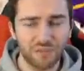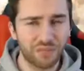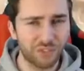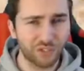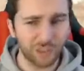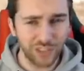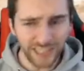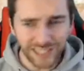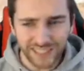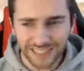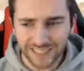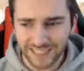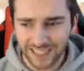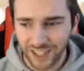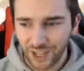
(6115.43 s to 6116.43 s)

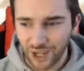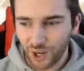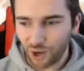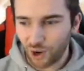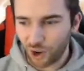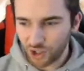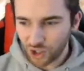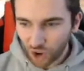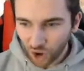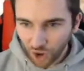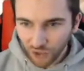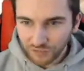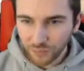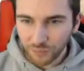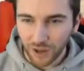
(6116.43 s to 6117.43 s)
threes on
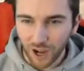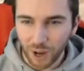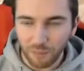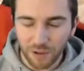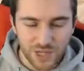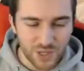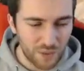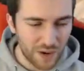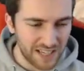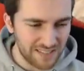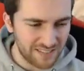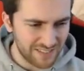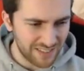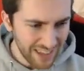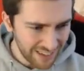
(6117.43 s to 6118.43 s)
Hoff, and we're up by
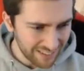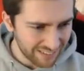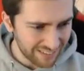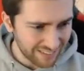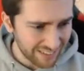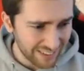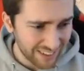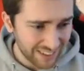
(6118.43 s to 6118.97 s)
twenty-six.